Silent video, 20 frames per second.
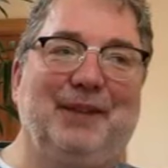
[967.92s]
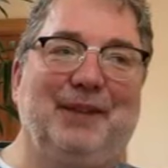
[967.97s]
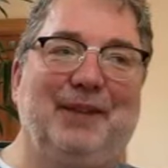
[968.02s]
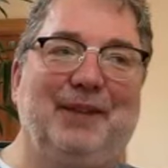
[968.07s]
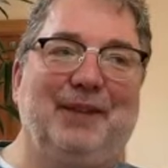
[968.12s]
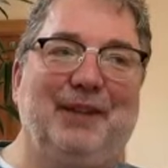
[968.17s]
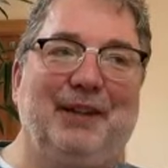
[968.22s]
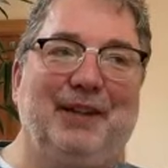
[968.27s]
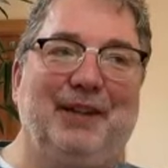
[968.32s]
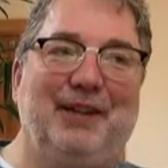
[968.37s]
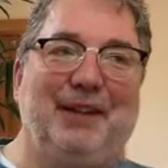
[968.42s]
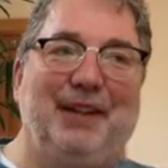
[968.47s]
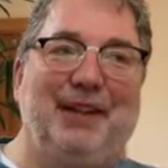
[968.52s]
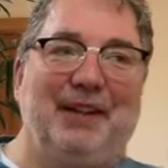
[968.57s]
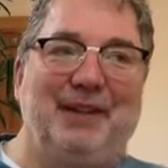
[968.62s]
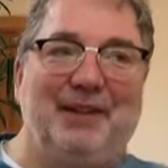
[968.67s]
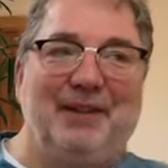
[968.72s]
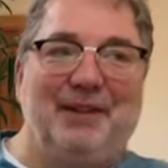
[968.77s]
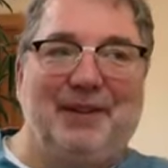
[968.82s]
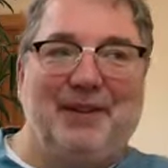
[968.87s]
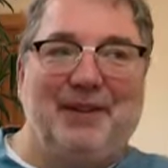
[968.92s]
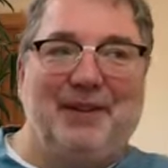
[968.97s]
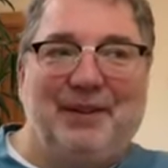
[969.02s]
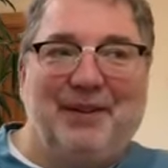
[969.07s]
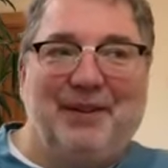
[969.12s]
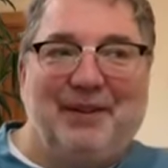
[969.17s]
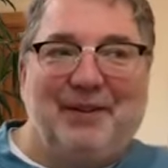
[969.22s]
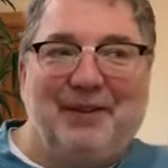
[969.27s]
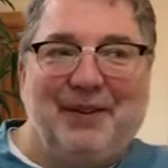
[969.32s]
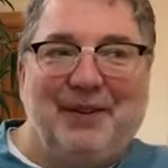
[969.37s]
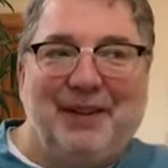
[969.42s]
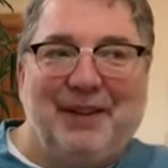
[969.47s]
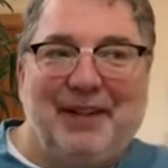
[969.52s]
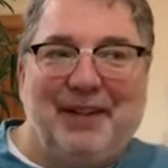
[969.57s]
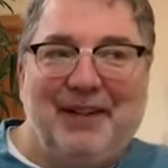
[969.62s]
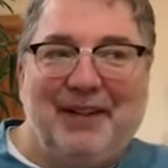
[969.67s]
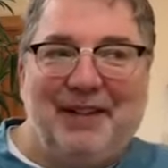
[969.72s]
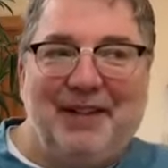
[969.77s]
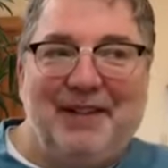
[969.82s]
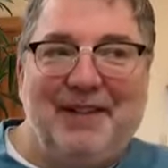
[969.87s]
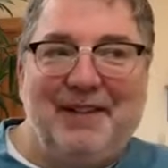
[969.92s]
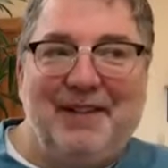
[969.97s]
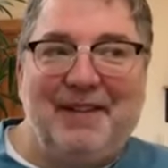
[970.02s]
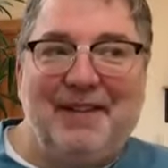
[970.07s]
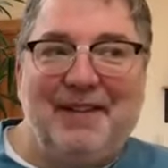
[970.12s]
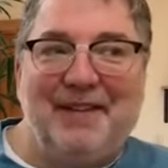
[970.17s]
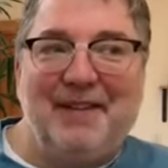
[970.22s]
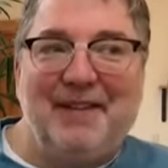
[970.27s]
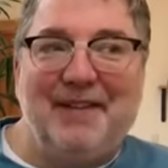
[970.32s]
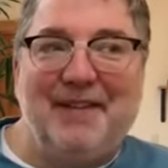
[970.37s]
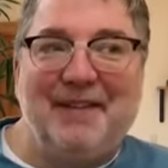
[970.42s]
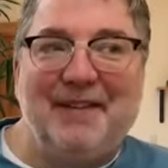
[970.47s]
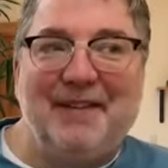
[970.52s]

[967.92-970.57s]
Good. And then release.